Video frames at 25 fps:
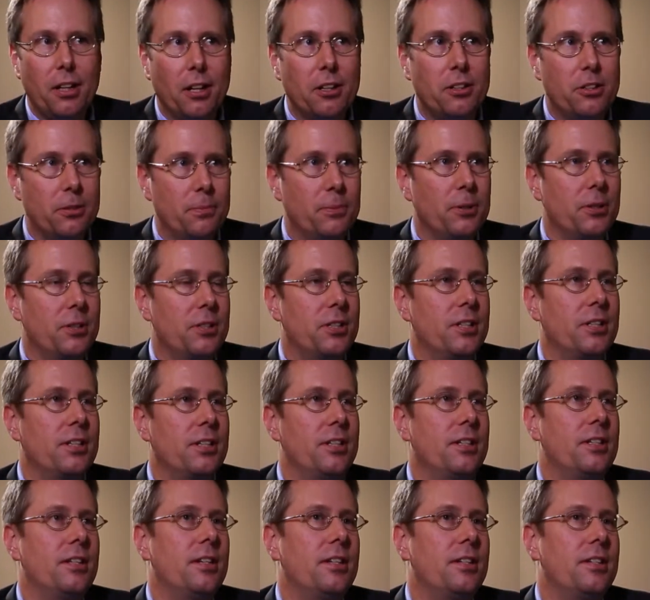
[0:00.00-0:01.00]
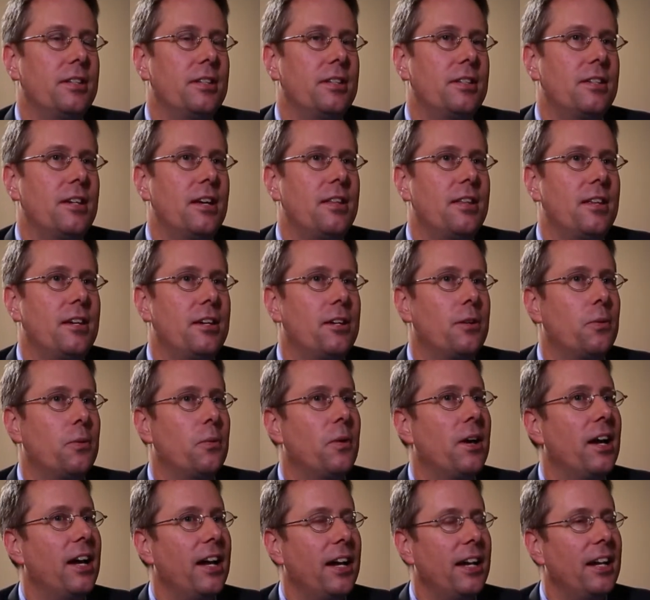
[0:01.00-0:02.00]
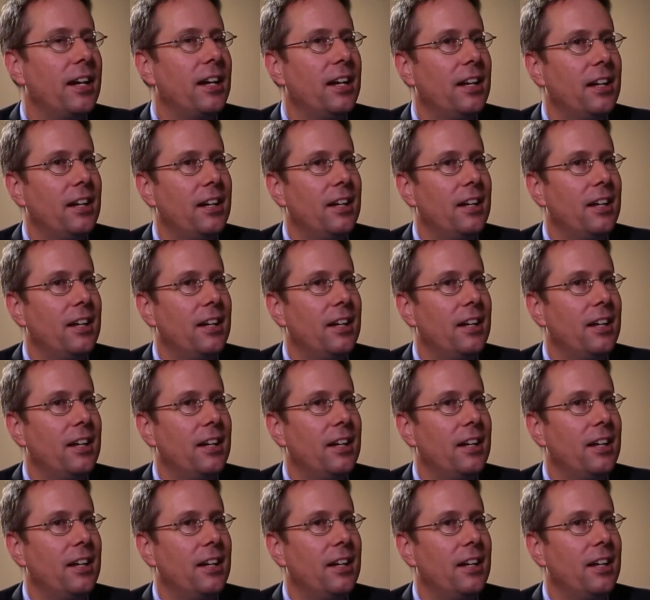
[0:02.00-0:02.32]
contribution, is to say that in a way,